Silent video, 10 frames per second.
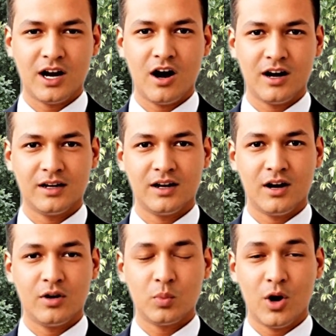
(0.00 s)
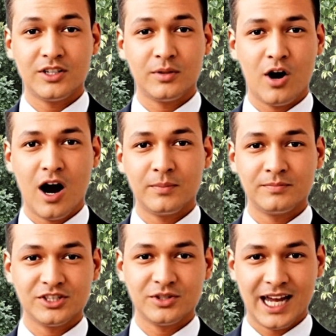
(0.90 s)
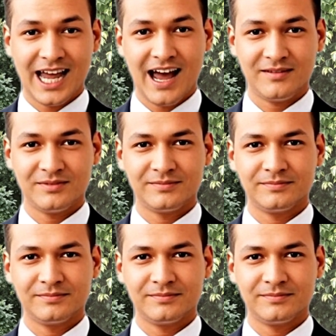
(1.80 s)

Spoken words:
on? What other problems do they have?